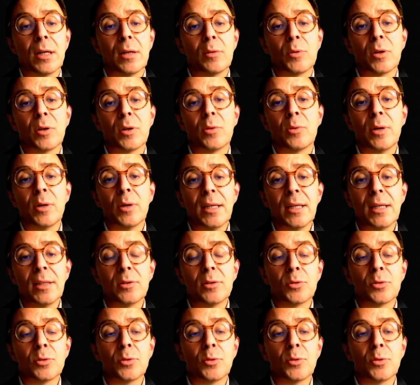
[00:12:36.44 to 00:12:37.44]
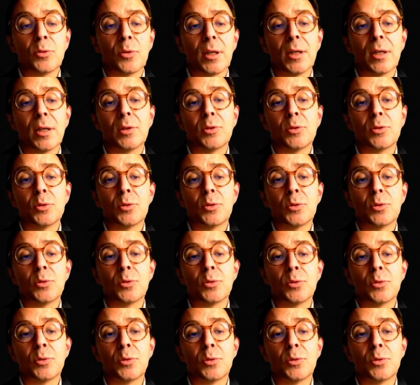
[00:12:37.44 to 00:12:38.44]
we're ready to
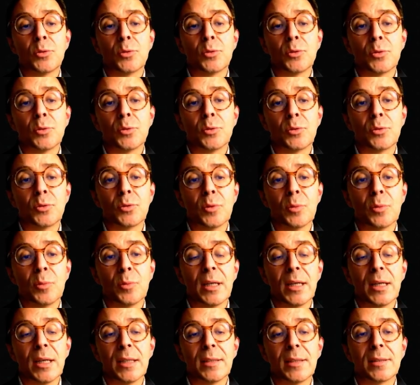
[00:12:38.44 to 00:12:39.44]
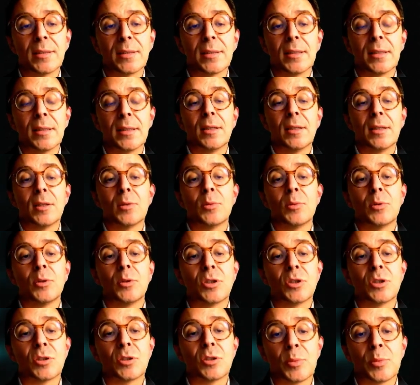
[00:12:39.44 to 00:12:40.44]
ablate, and we
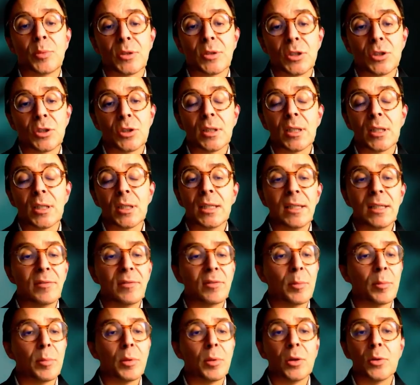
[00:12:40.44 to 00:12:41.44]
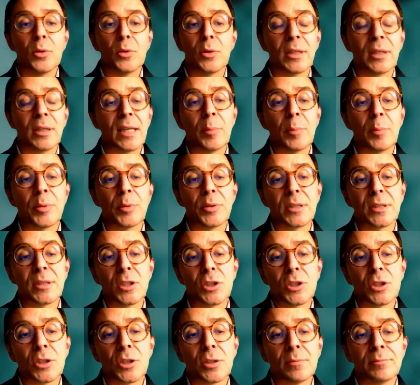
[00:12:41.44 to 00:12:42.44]
just position and leave the balloon in that
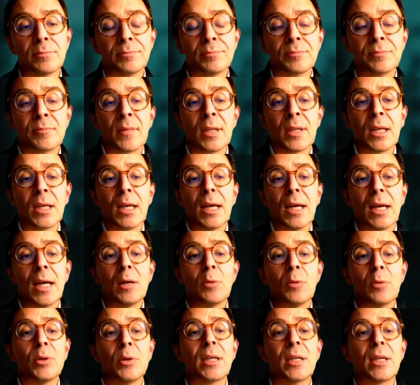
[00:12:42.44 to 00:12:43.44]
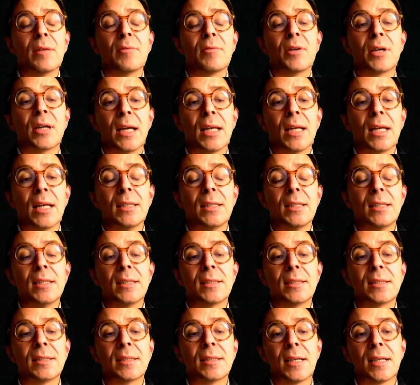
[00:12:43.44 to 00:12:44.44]
position, and we give again
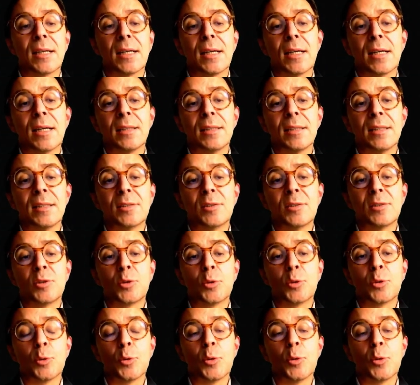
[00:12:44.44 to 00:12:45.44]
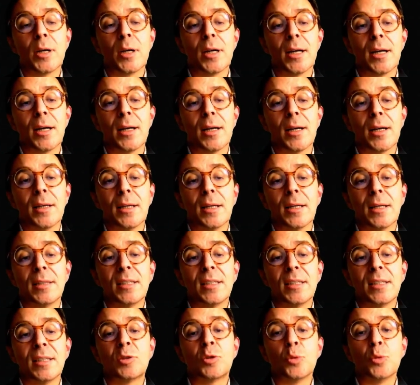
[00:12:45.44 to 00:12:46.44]
these two
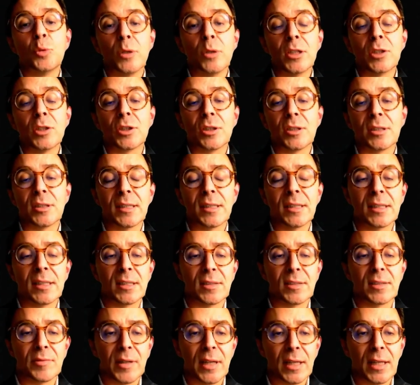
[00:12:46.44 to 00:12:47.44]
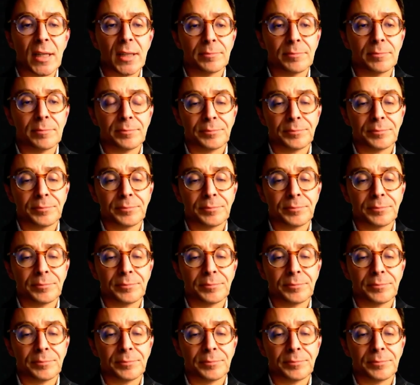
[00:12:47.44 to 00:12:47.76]
lesions in this vein.